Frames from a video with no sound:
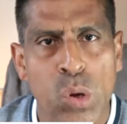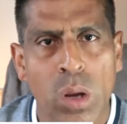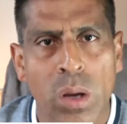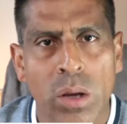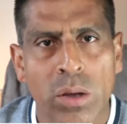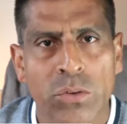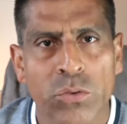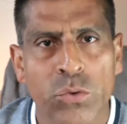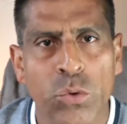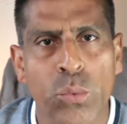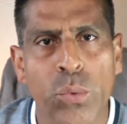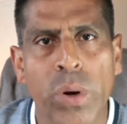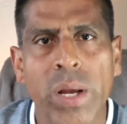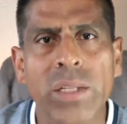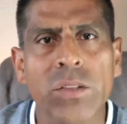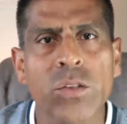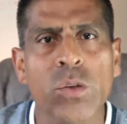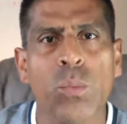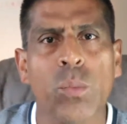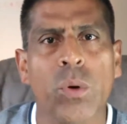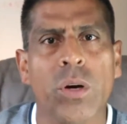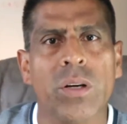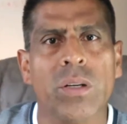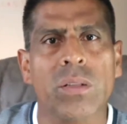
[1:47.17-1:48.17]
So
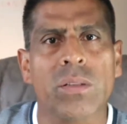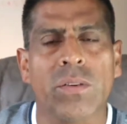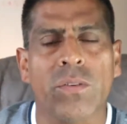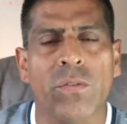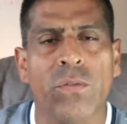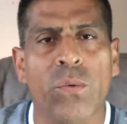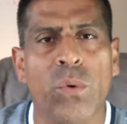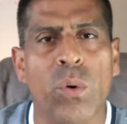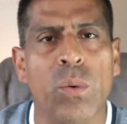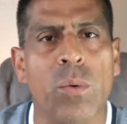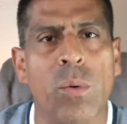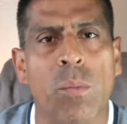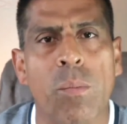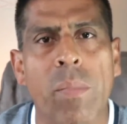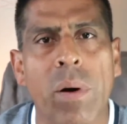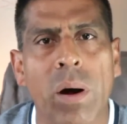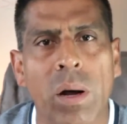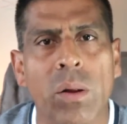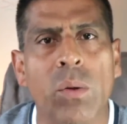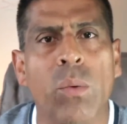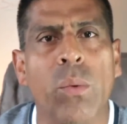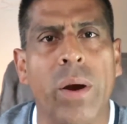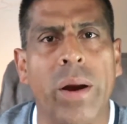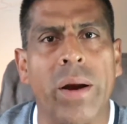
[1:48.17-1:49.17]
ransomware is a form of
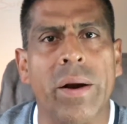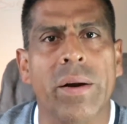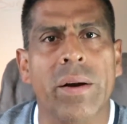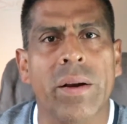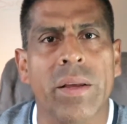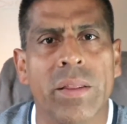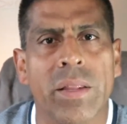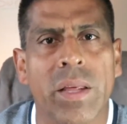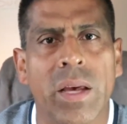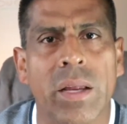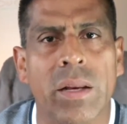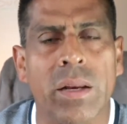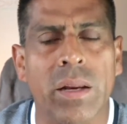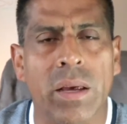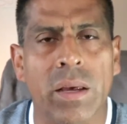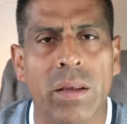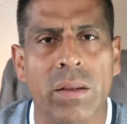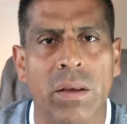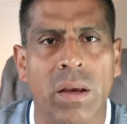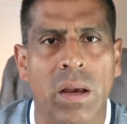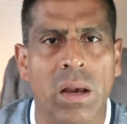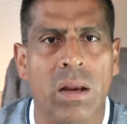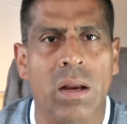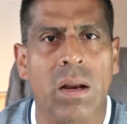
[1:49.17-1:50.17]
malware that
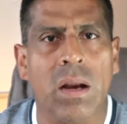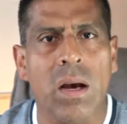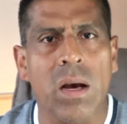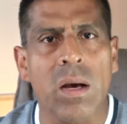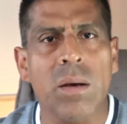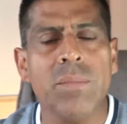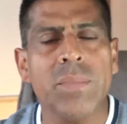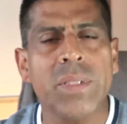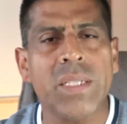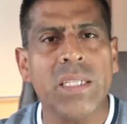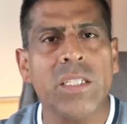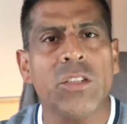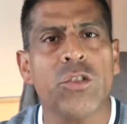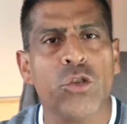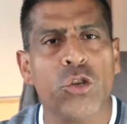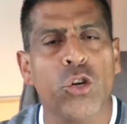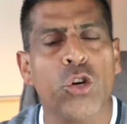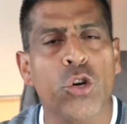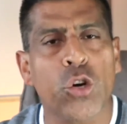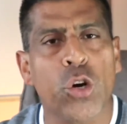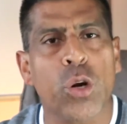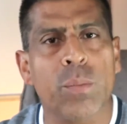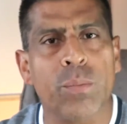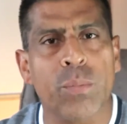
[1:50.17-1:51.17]
comes into
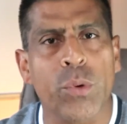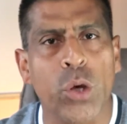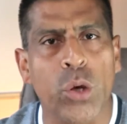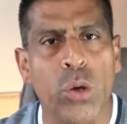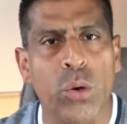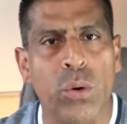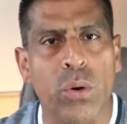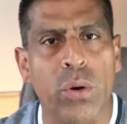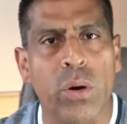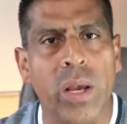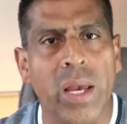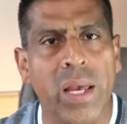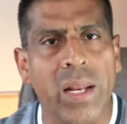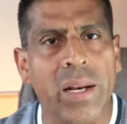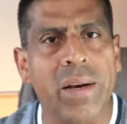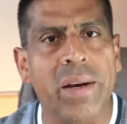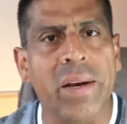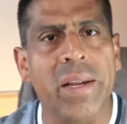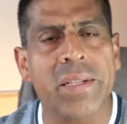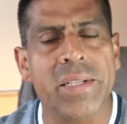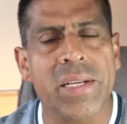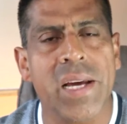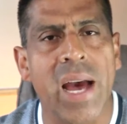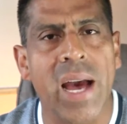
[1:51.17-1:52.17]
your computer and it
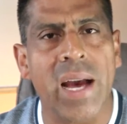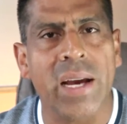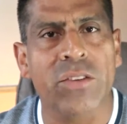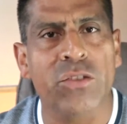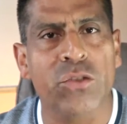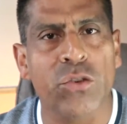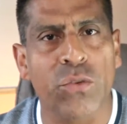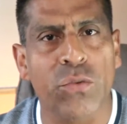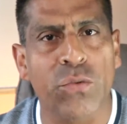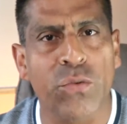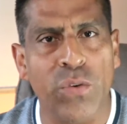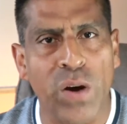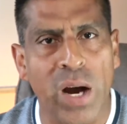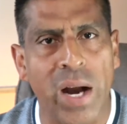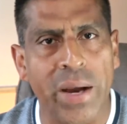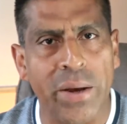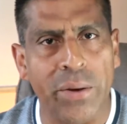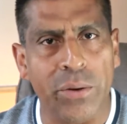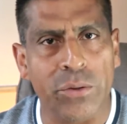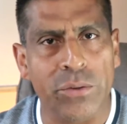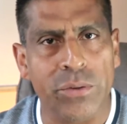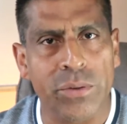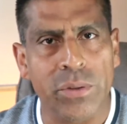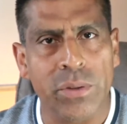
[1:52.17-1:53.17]
attacks your
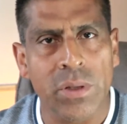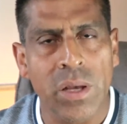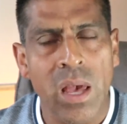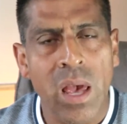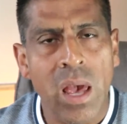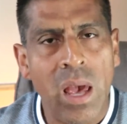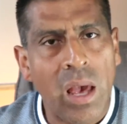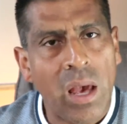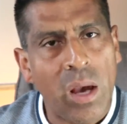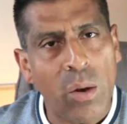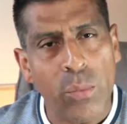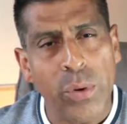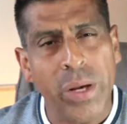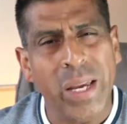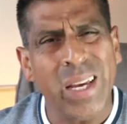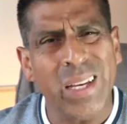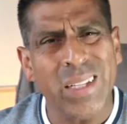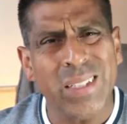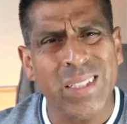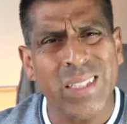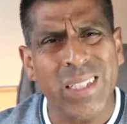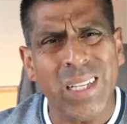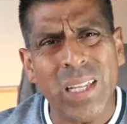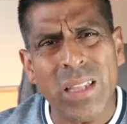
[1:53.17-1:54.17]
files. And we
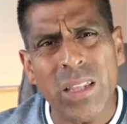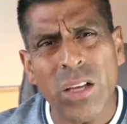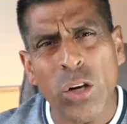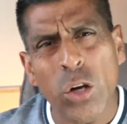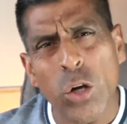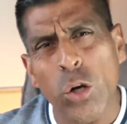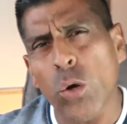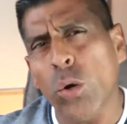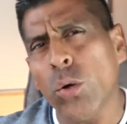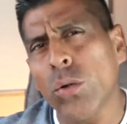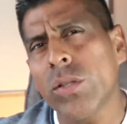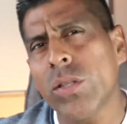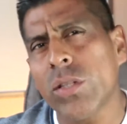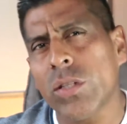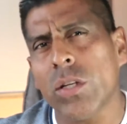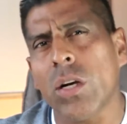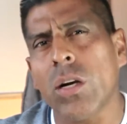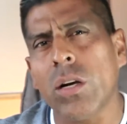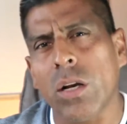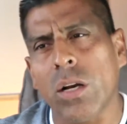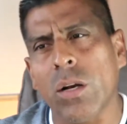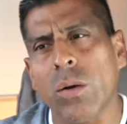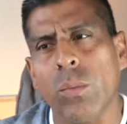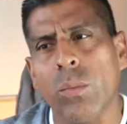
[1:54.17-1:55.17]
can say that it all started